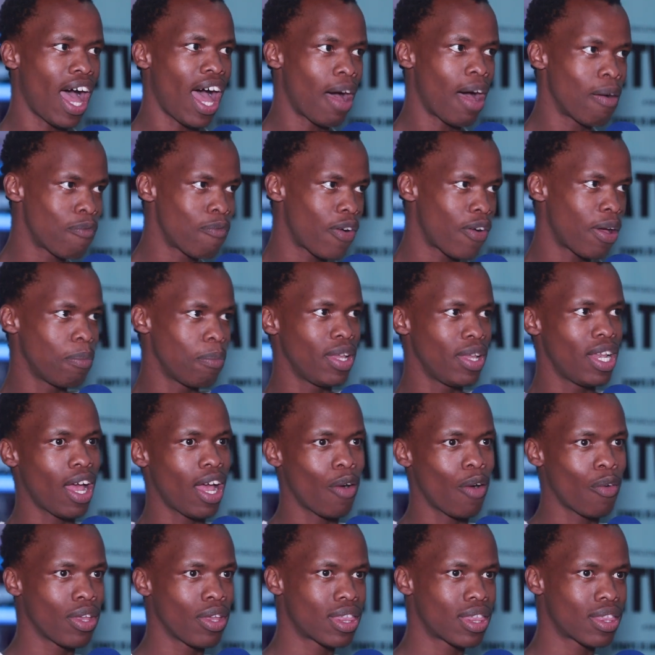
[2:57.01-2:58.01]
I'm
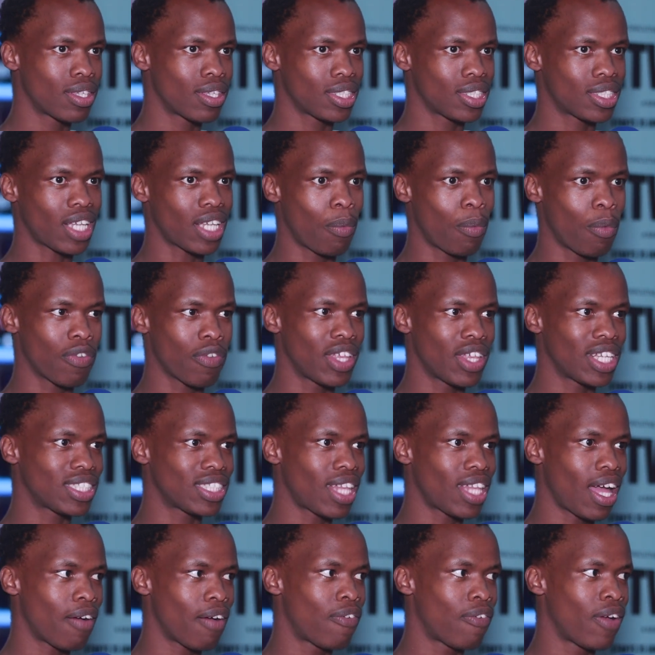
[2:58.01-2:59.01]
familiar with some of the
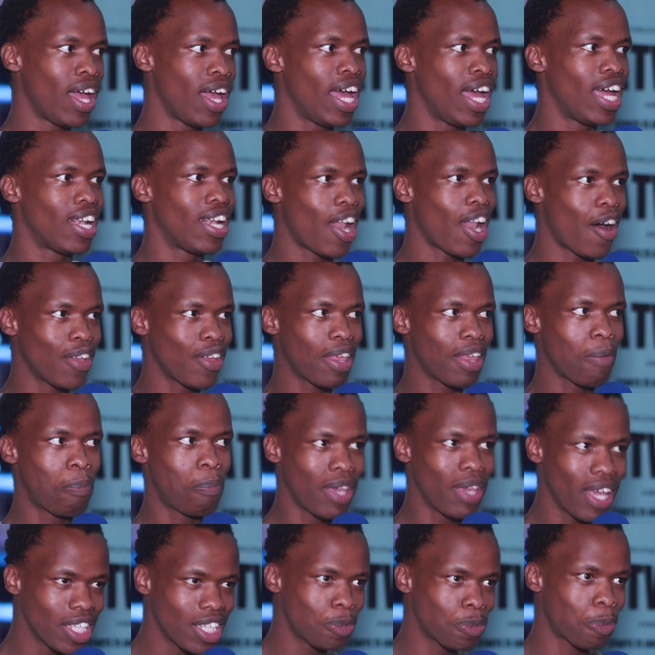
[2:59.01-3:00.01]
stuff. Now the
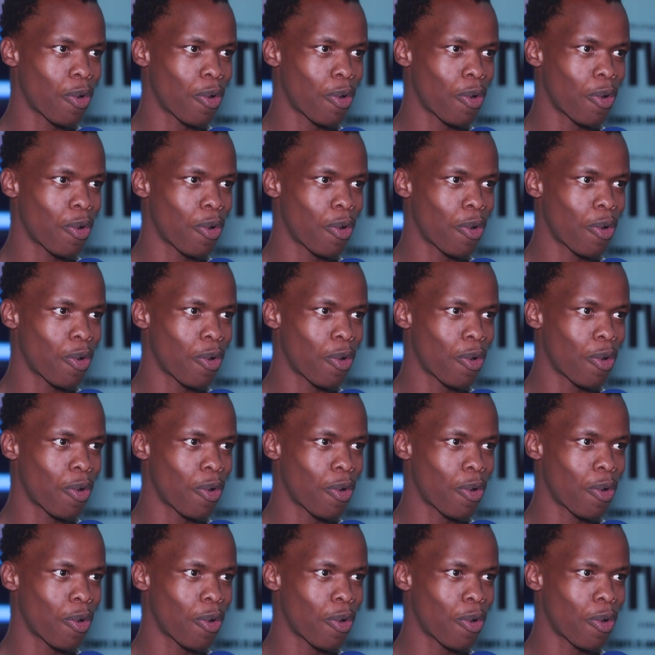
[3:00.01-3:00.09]
biggest